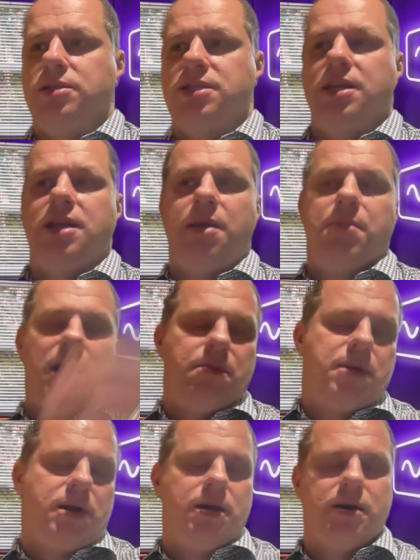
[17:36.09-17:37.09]
Sydney,
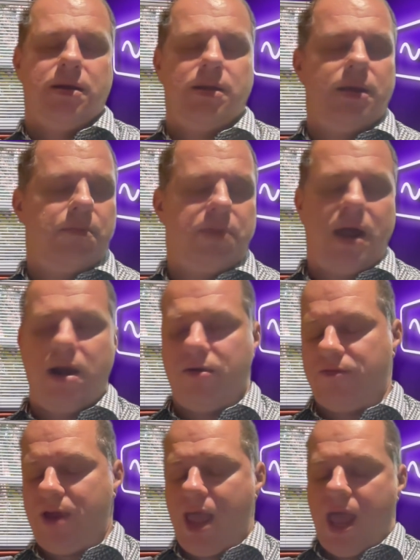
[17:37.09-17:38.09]
Melbourne, and
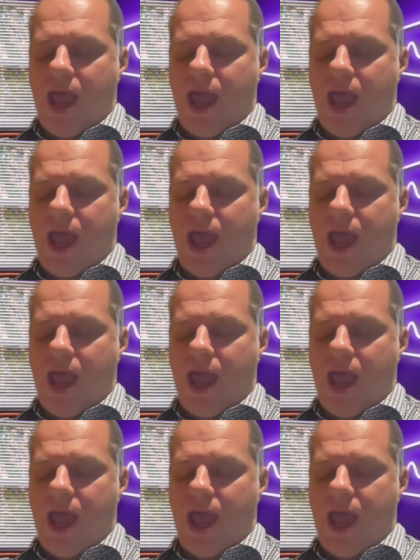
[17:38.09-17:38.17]
Perth.